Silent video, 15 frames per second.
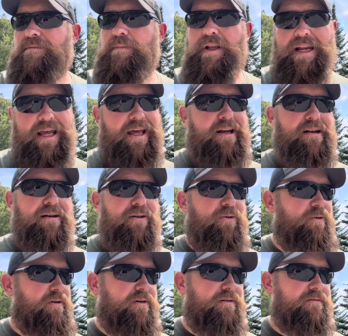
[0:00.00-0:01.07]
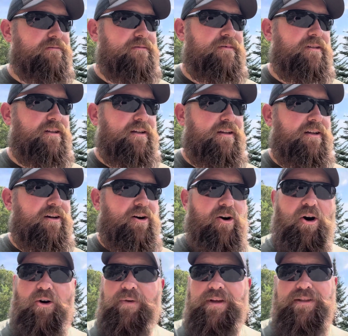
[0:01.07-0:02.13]
banana or a
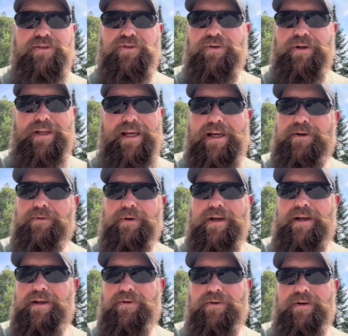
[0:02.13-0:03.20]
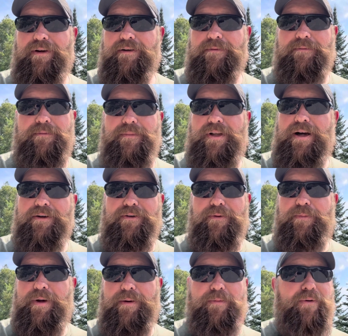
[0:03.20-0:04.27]
orange or a Gatorade or a Dr.
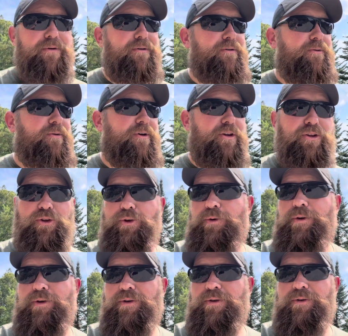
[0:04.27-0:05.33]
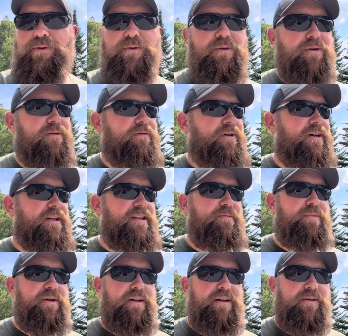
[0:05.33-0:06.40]
Pepper or a Yoo-Hoo or honey
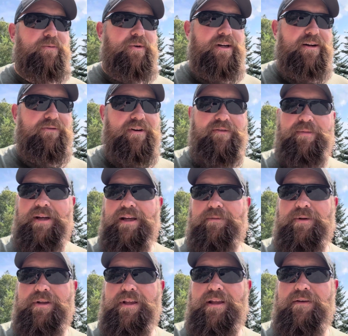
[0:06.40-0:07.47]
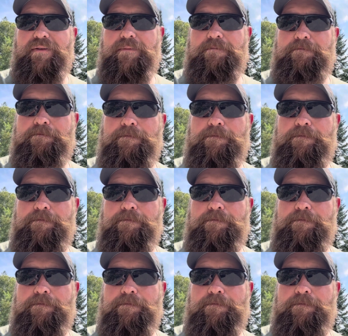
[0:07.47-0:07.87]
bun, whatever I've been able to give them.